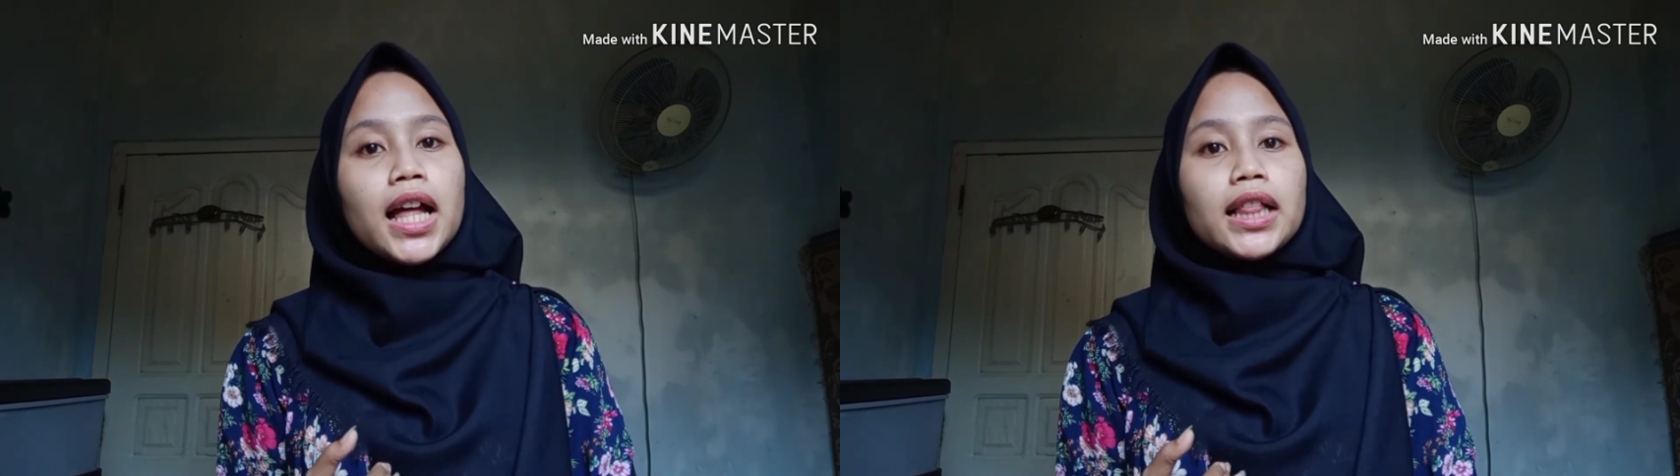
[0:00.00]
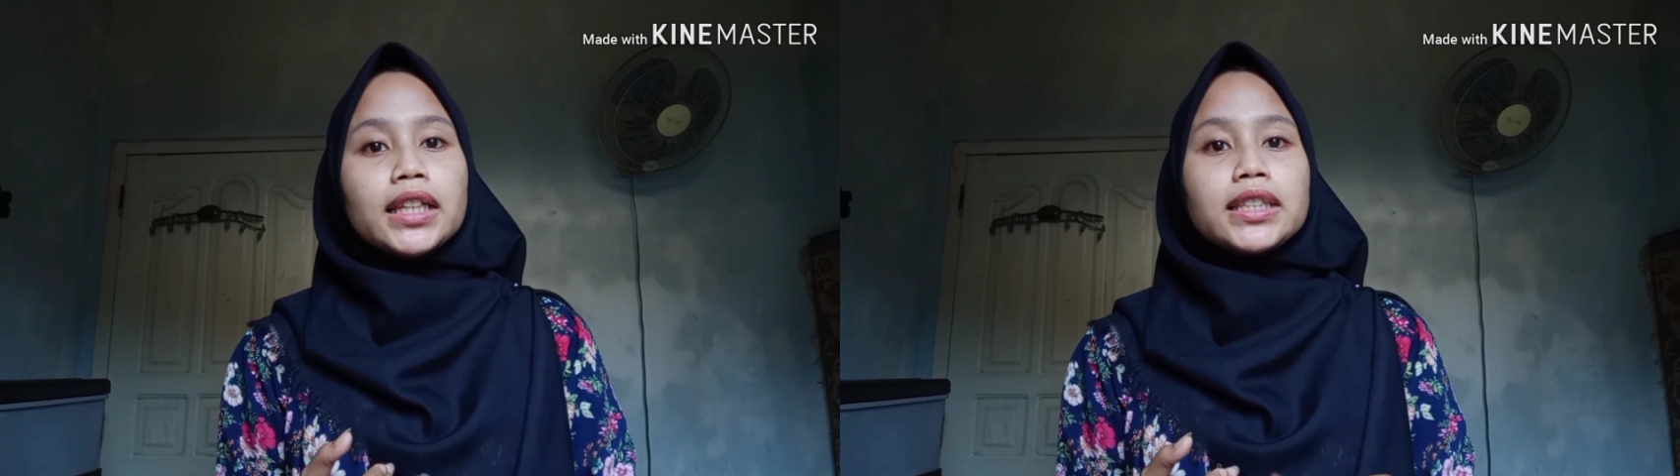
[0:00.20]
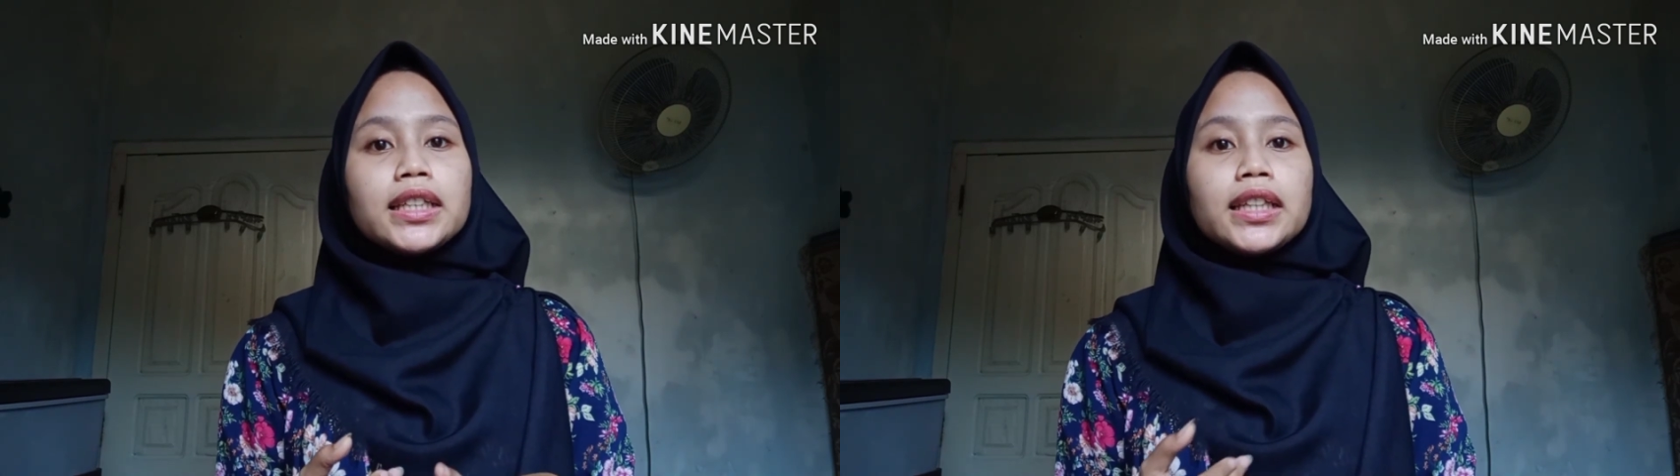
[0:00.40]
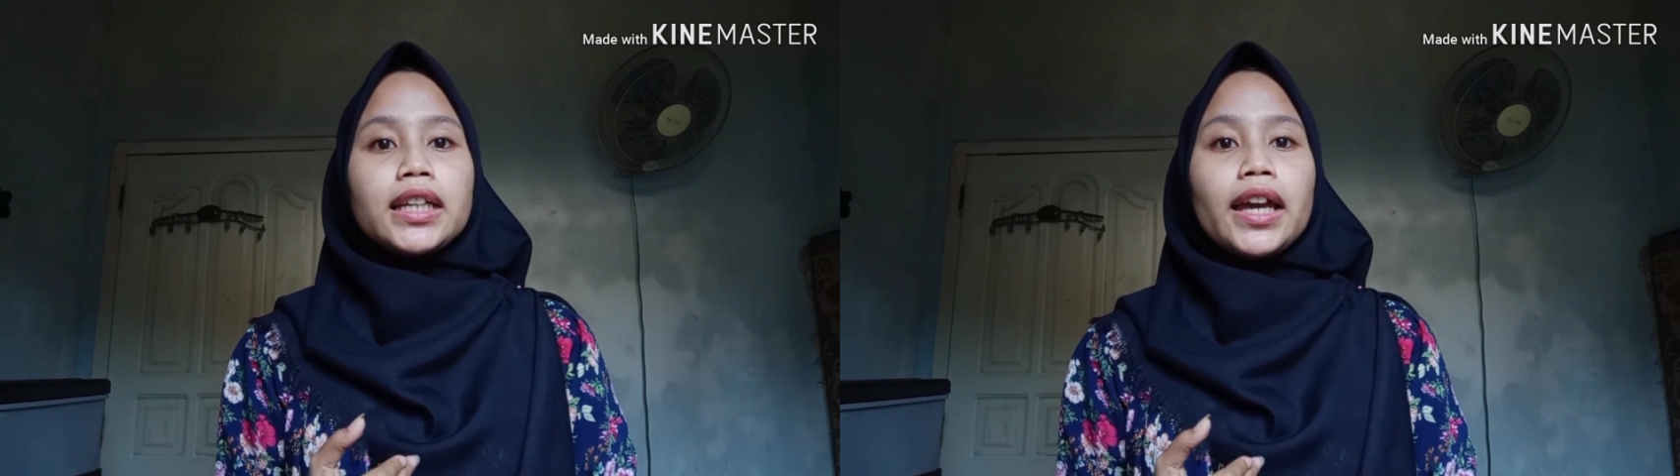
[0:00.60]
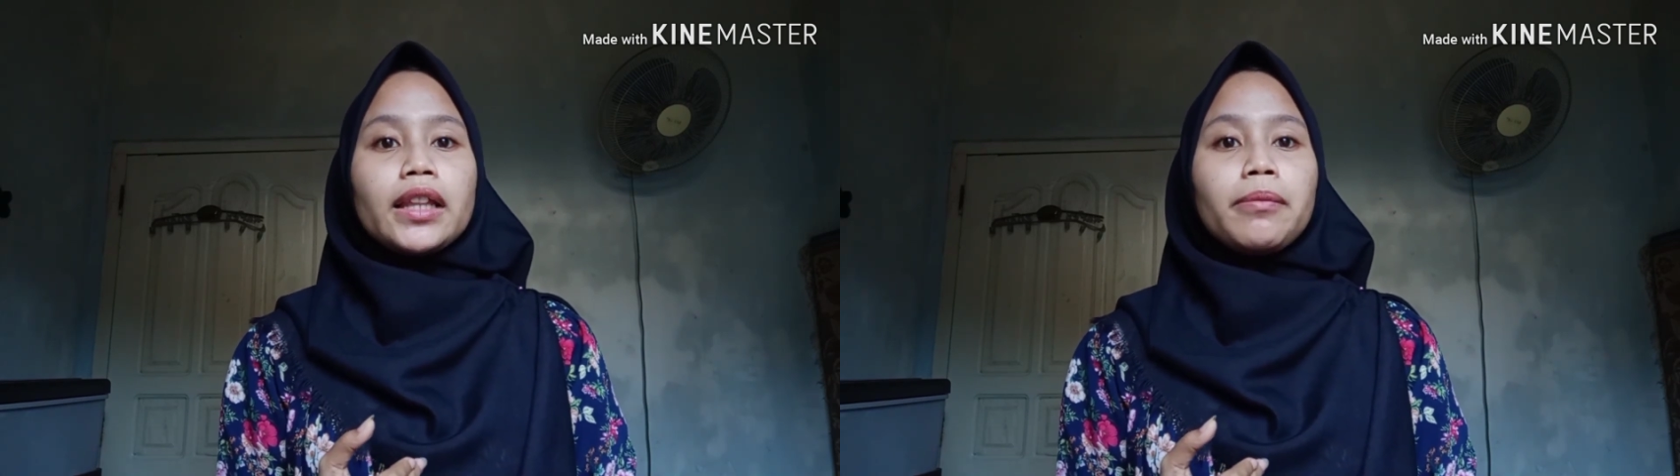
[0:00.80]

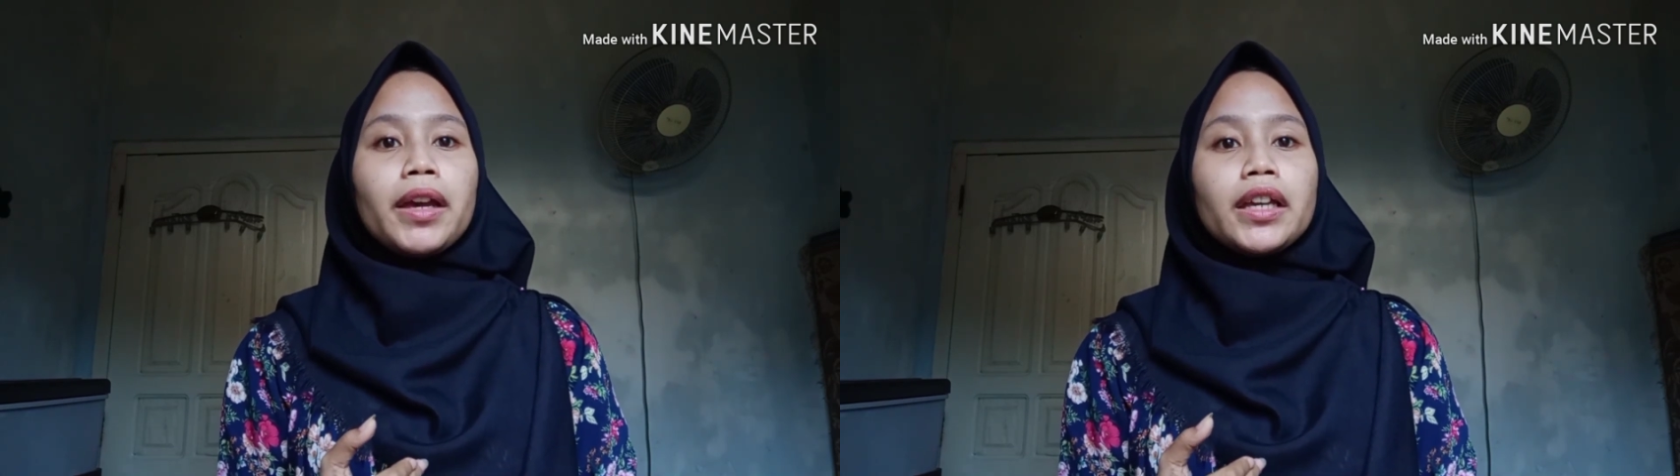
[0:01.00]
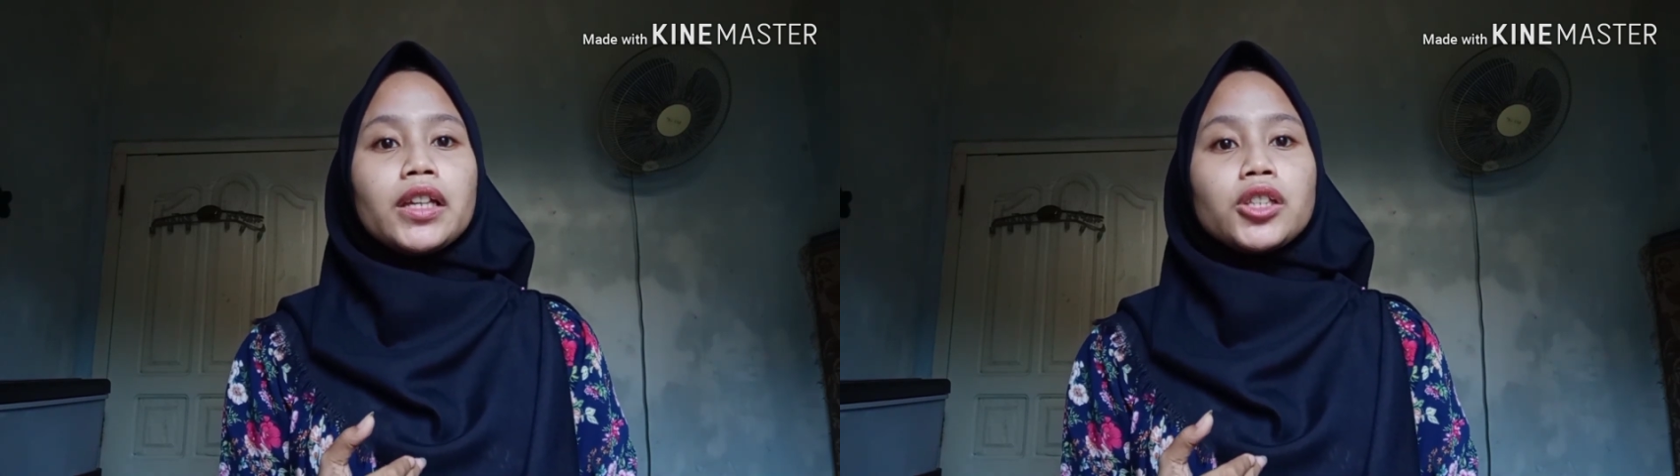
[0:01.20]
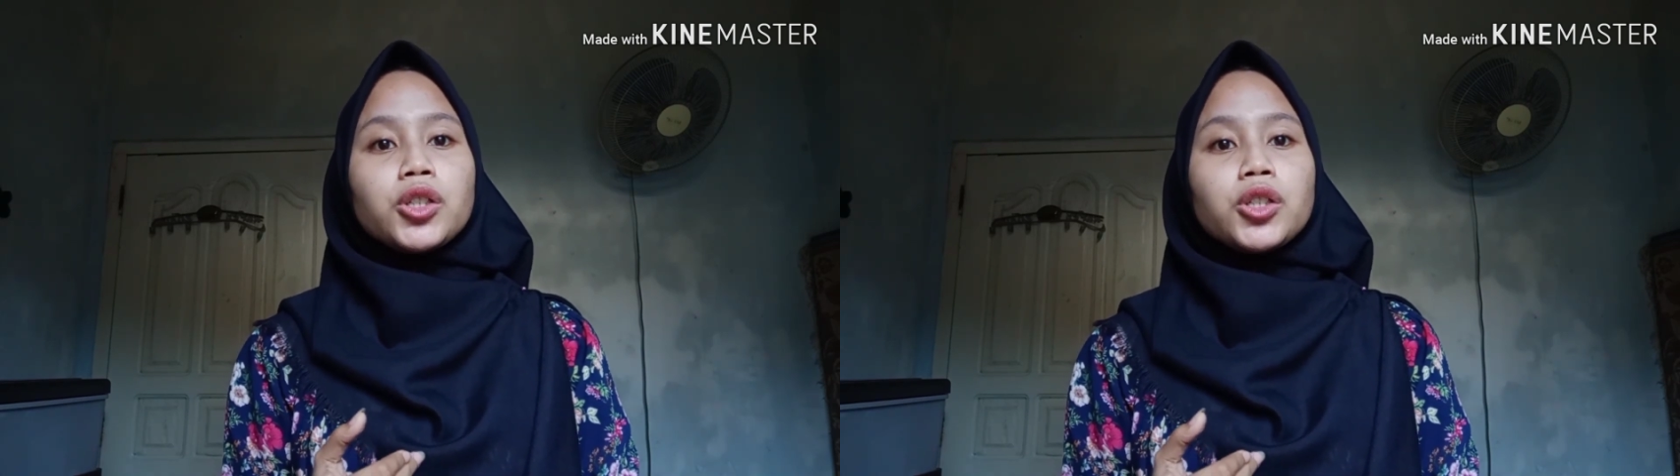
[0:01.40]
listening and making